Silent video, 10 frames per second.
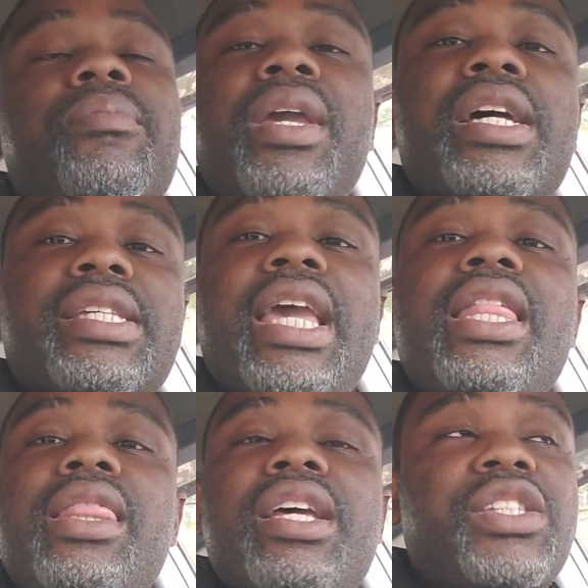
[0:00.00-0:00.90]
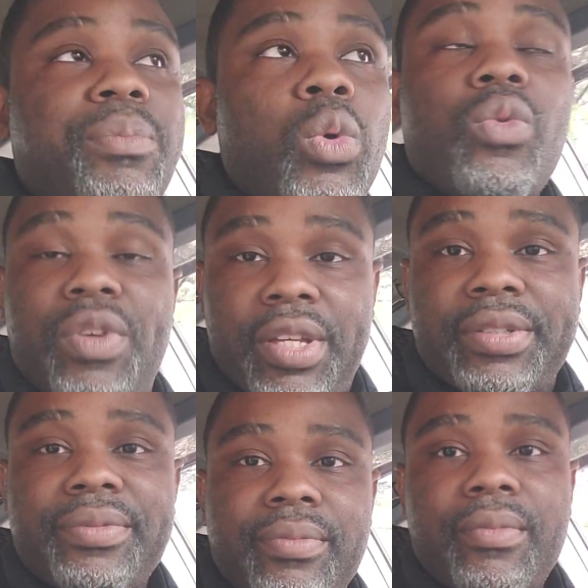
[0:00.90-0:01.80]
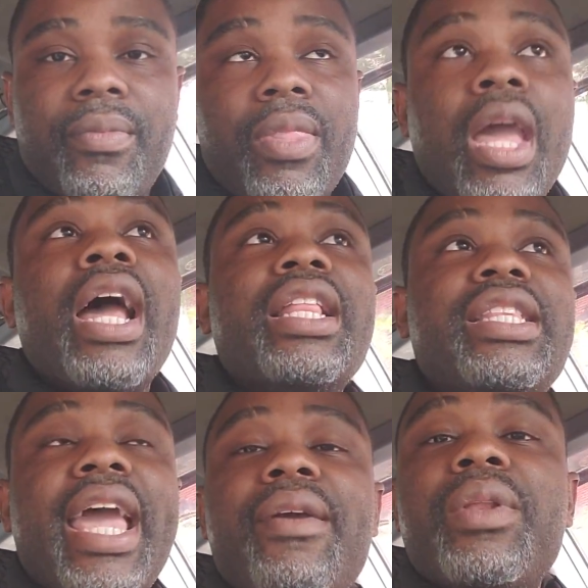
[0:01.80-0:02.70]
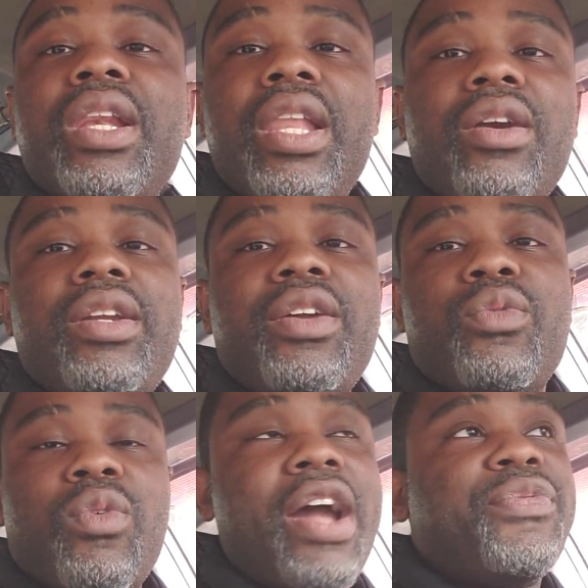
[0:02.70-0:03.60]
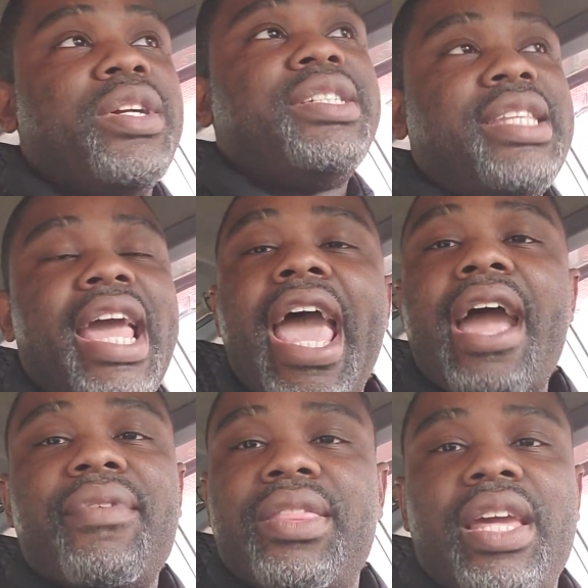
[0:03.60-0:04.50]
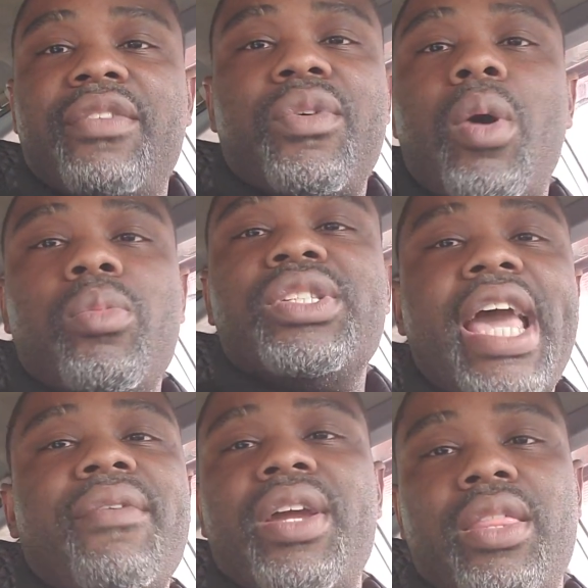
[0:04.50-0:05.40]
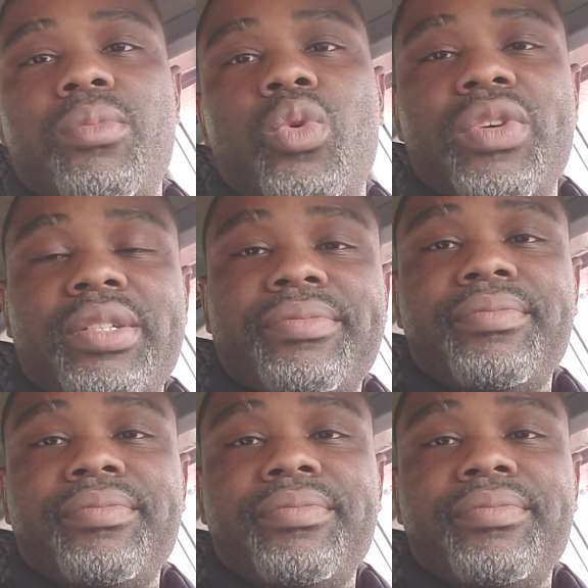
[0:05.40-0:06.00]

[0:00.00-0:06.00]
Because in this movie, they literally referenced everything from almost every other movie.